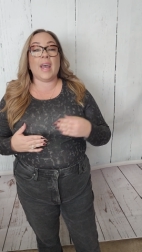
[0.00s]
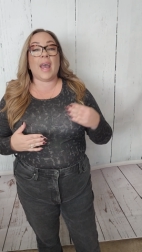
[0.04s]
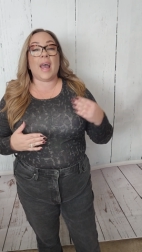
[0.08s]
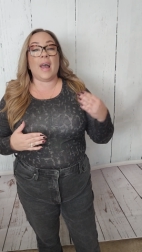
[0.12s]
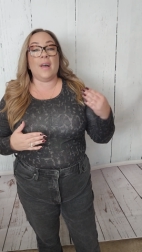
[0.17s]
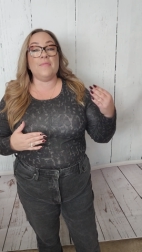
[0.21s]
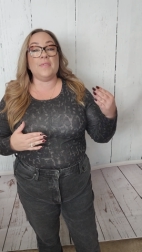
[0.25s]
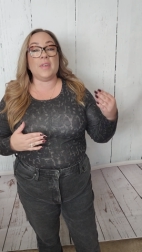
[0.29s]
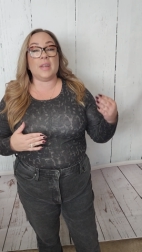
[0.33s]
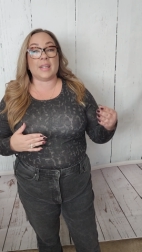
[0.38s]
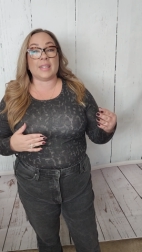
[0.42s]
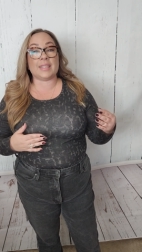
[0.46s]

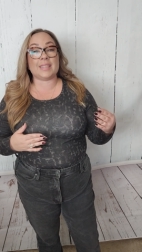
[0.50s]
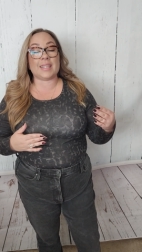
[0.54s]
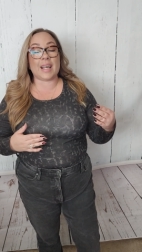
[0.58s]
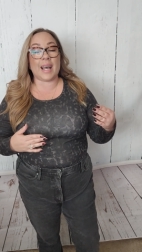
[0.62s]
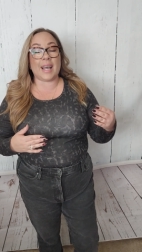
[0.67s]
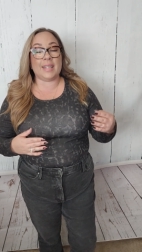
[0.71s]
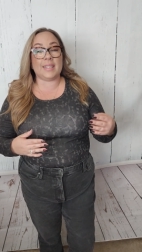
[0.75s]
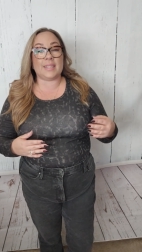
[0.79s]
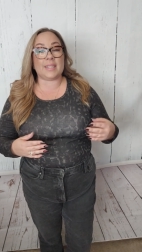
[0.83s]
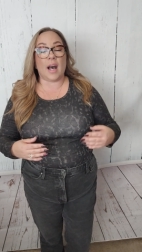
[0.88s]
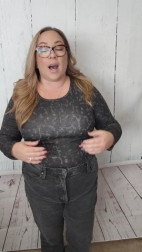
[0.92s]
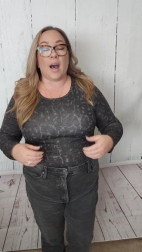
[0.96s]
and then a
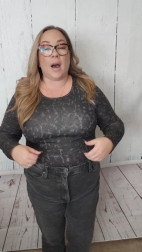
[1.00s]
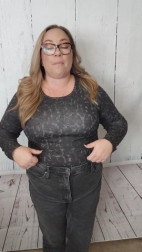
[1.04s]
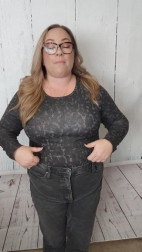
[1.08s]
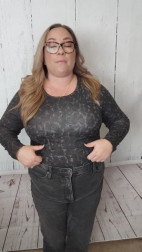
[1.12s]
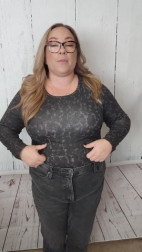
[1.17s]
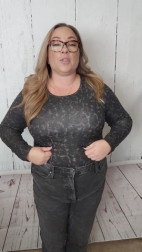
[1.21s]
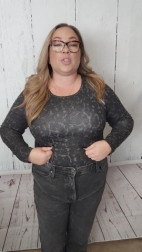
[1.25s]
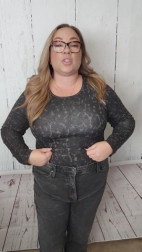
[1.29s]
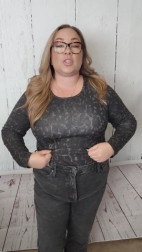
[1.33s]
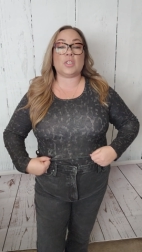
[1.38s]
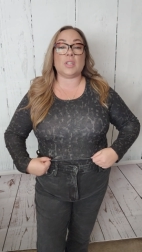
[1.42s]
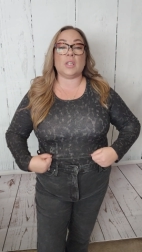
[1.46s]
size up
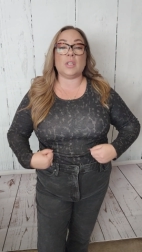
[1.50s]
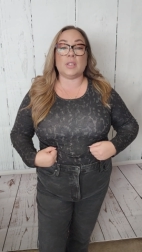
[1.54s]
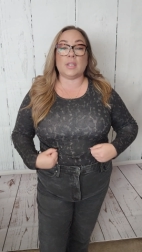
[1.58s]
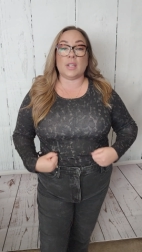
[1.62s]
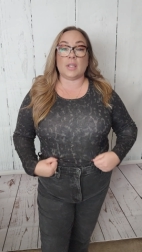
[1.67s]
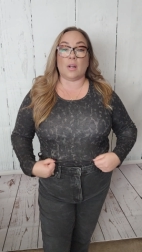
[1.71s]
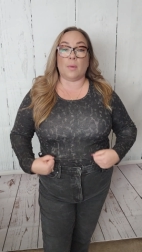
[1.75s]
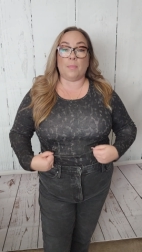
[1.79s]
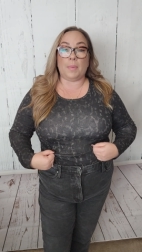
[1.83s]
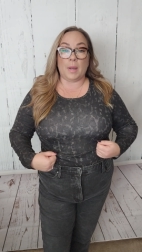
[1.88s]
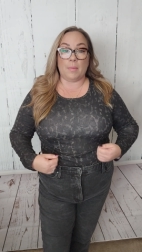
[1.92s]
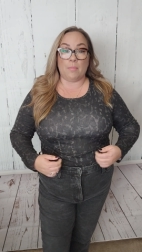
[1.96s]
for just a
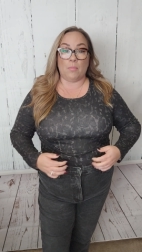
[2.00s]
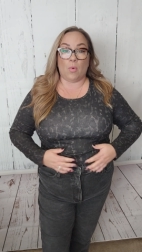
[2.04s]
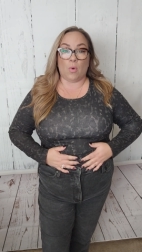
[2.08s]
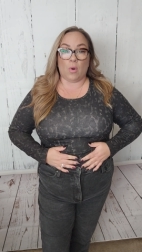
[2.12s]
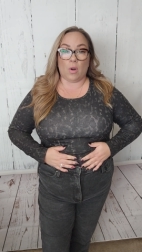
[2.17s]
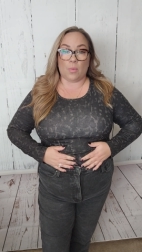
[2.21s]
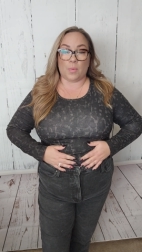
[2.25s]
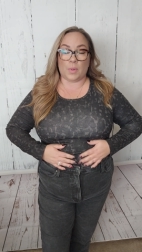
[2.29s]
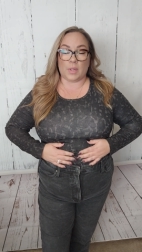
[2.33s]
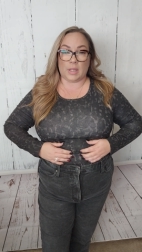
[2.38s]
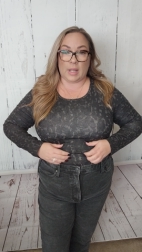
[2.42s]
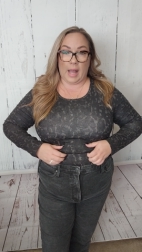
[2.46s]
little bit
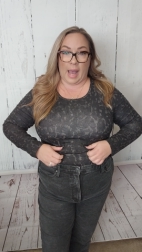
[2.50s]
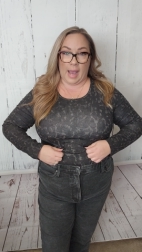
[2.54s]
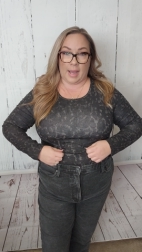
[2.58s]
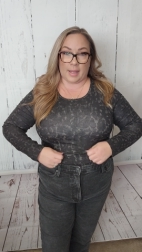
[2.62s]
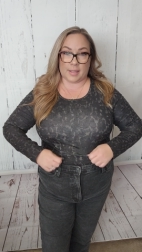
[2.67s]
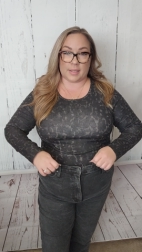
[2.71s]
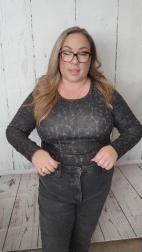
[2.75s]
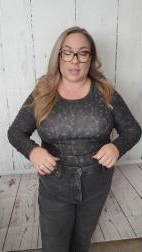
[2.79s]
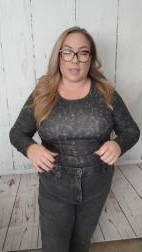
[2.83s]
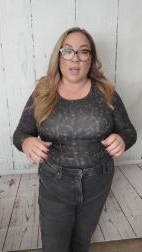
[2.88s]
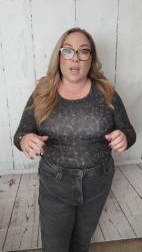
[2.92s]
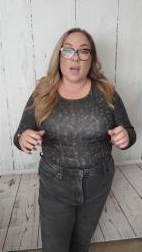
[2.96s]
more
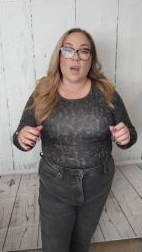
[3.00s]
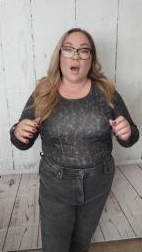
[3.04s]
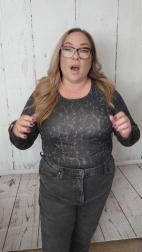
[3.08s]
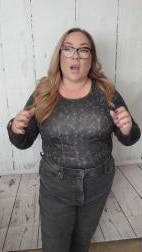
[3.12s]
relaxed.